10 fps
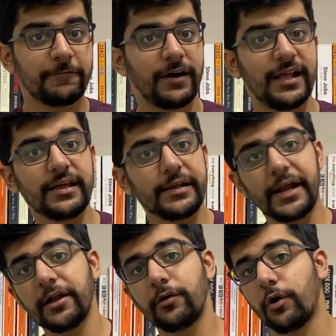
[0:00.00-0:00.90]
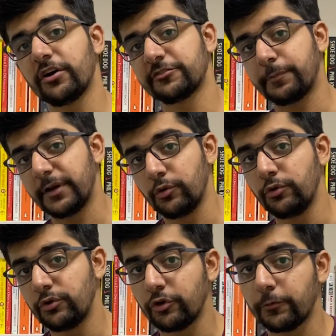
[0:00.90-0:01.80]
while the net loss
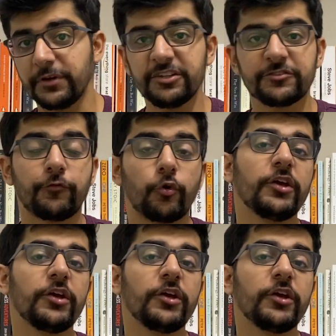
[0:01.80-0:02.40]
ballooned to rupees